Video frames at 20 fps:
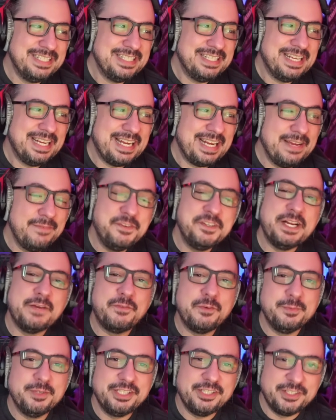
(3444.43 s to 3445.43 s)
if you're not
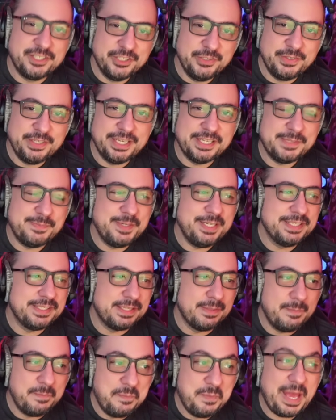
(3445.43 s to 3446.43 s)
familiar, UESP is
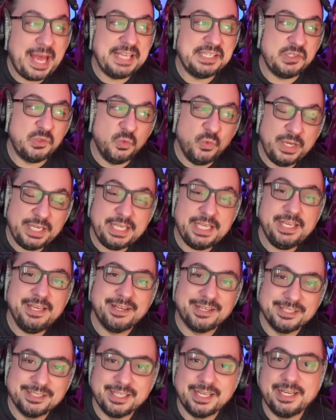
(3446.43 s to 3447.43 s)
the best wiki
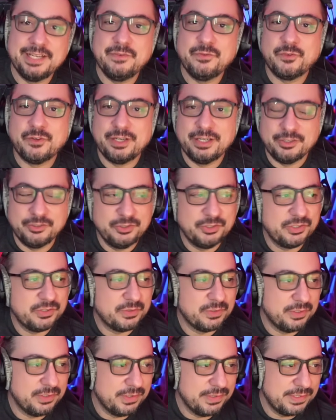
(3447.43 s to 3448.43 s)
online for Elder
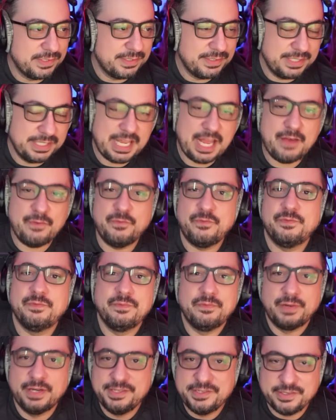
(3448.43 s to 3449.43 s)
Scrolls stuff,
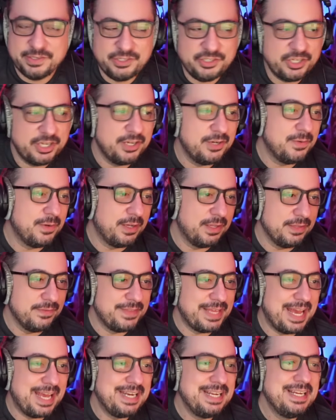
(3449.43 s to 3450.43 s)
friends of the show, all
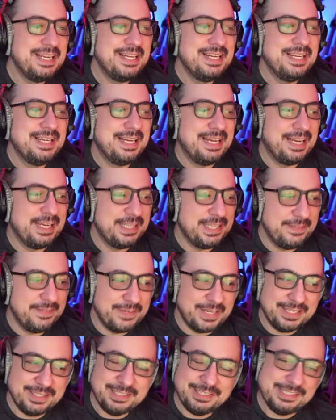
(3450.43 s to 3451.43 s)
of that. And they've
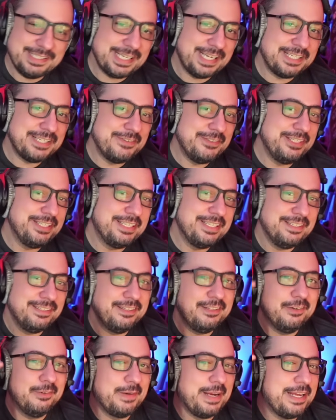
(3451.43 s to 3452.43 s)
got a little section where you can hit a
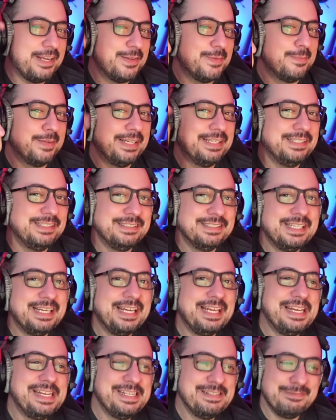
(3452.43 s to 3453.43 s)
little random button,
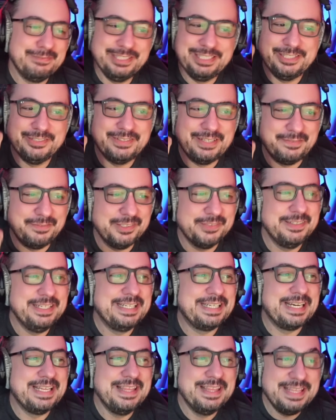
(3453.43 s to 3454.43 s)
and we do it every
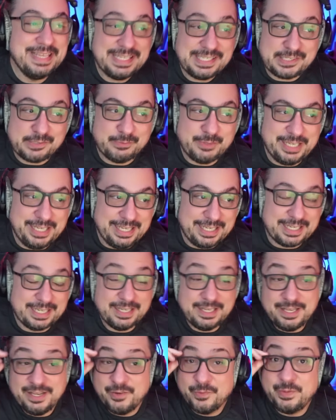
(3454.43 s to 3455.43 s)
week. And this week
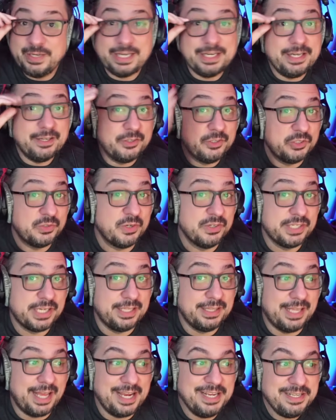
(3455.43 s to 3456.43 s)
we get an Elder Scrolls
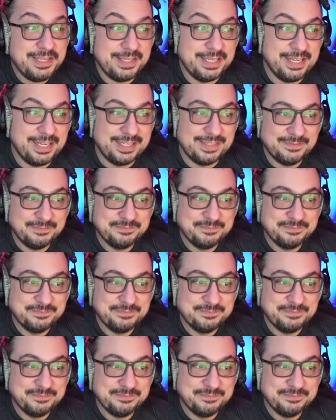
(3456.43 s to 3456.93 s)
Online thing.